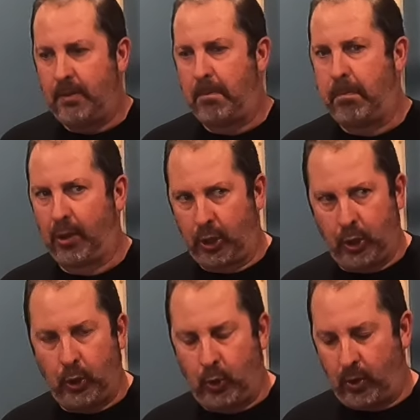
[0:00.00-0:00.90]

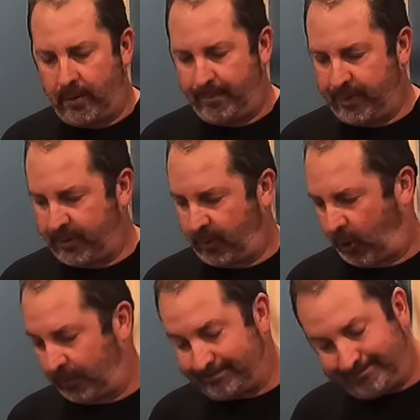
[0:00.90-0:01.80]
blue,
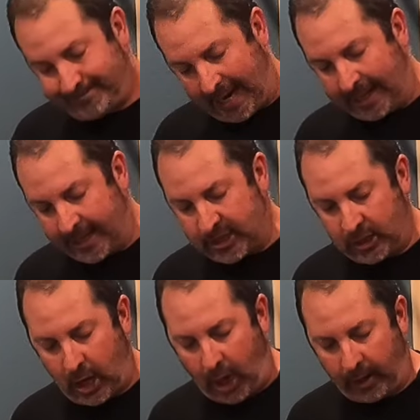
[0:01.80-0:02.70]
or I guess
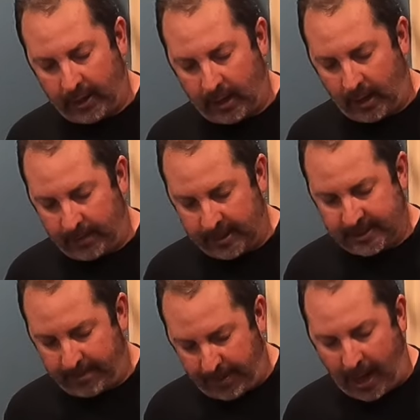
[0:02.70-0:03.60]
you call it it's
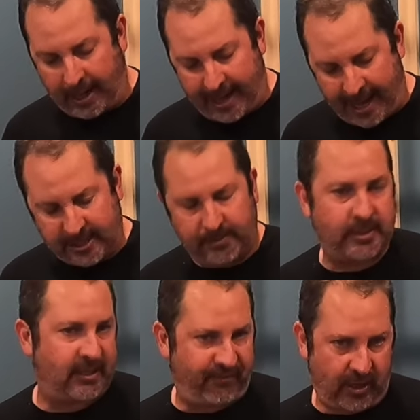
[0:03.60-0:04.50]
a Pontiac
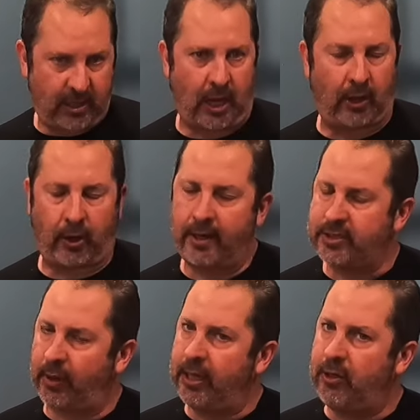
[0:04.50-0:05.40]
specific color, and it
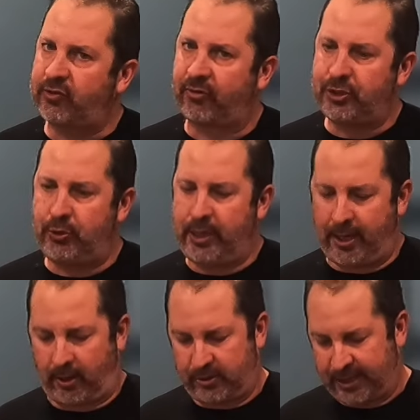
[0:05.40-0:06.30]
was only used for 2
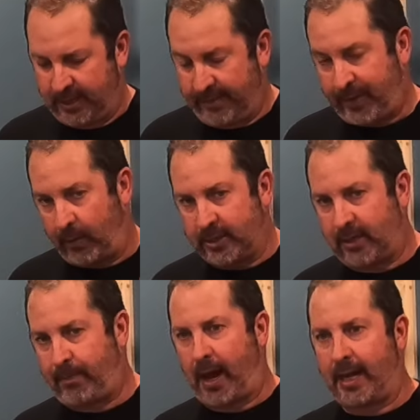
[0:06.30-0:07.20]
years. I went to
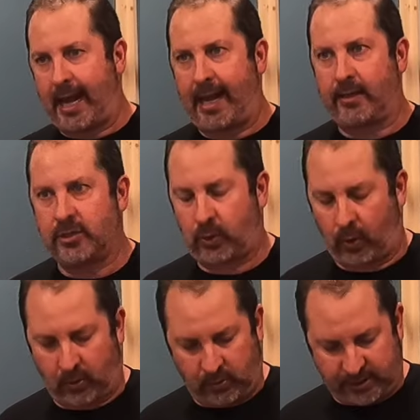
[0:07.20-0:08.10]
the Pontiac
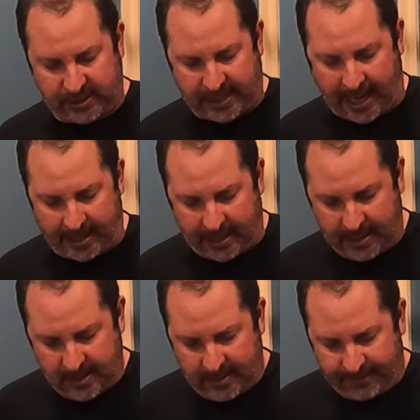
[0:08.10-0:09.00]
Historical Society.
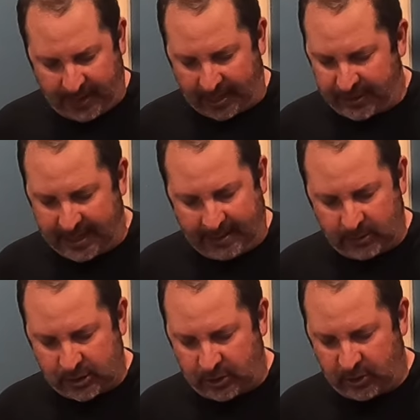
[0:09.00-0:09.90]
I think it
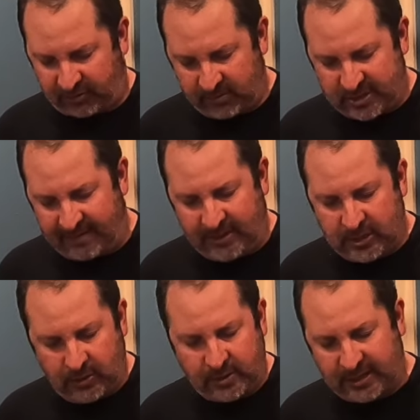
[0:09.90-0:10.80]
was used from
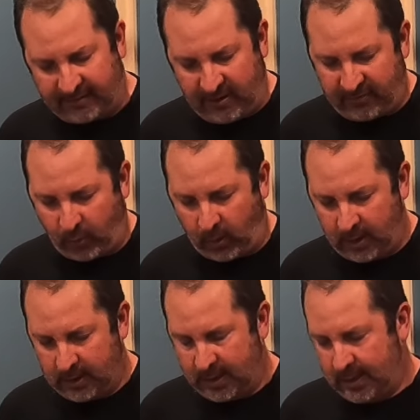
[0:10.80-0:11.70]
72 to
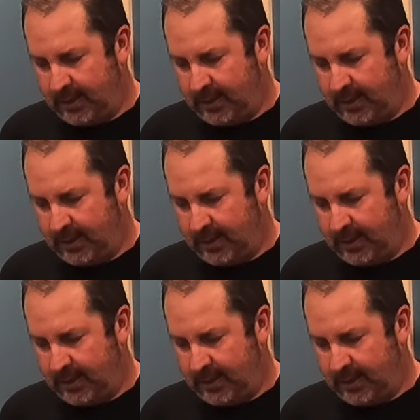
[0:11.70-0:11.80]
74.